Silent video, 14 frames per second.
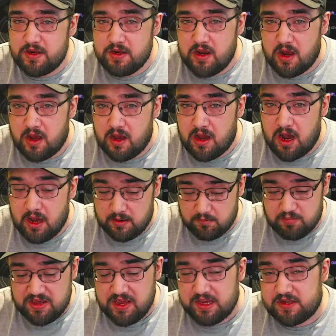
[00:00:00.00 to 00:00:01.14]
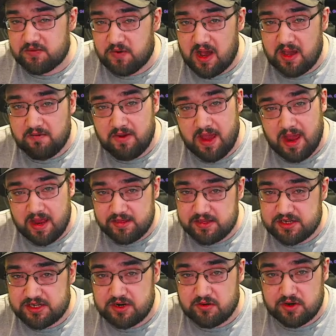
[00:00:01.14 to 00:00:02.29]
on PS5 and the
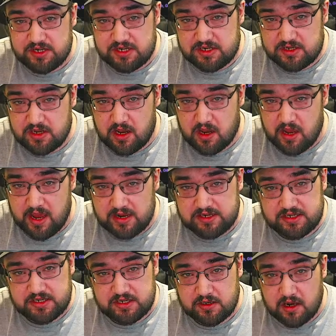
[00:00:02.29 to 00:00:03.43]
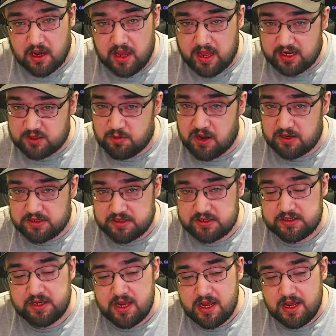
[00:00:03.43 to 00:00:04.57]
Series X Xboxes,
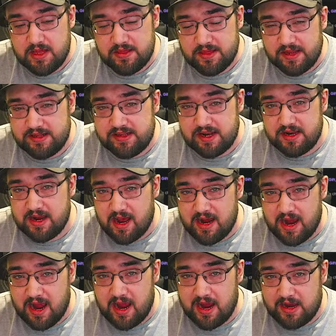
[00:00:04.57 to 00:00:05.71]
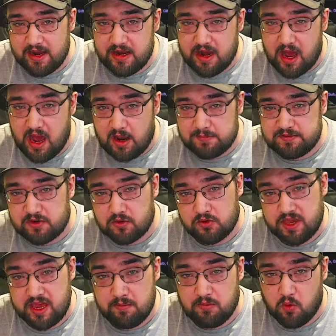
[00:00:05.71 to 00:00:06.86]
they did not add an optical
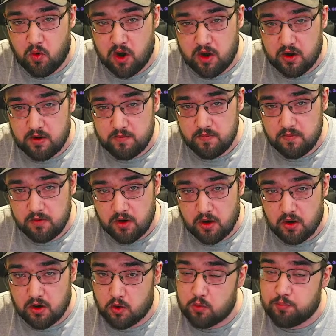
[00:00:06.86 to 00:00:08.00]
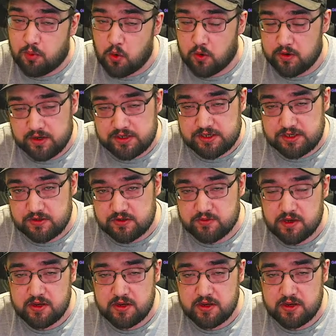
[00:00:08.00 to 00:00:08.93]
cable wire or port, excuse me.